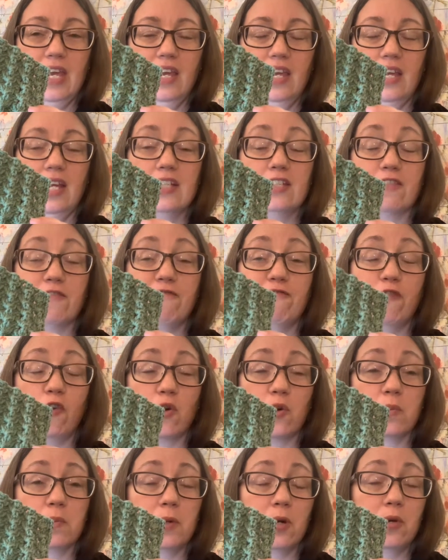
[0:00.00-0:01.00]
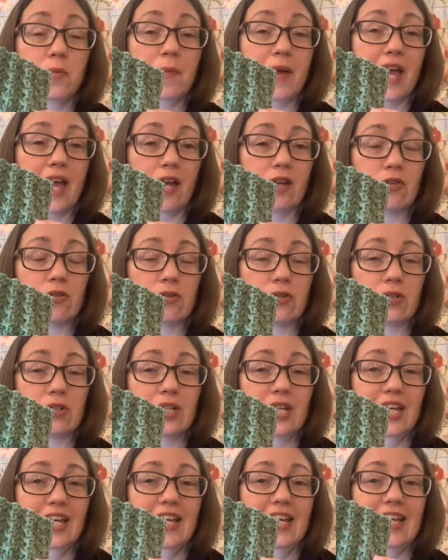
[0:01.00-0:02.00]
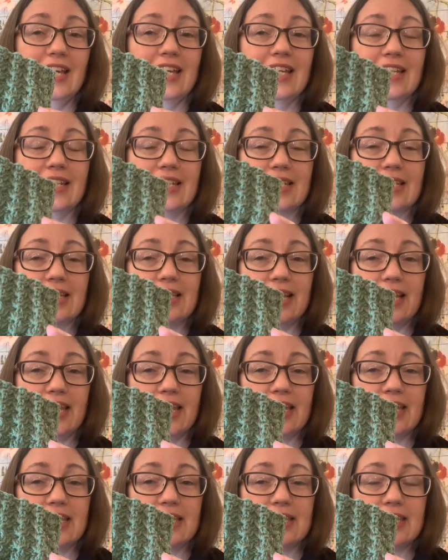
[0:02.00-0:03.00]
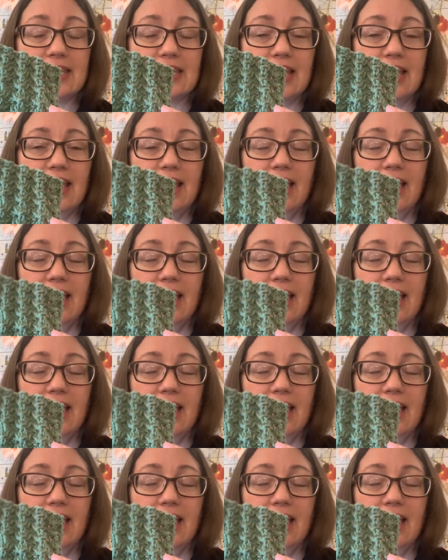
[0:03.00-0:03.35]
It's a 4-row pattern. It is lace.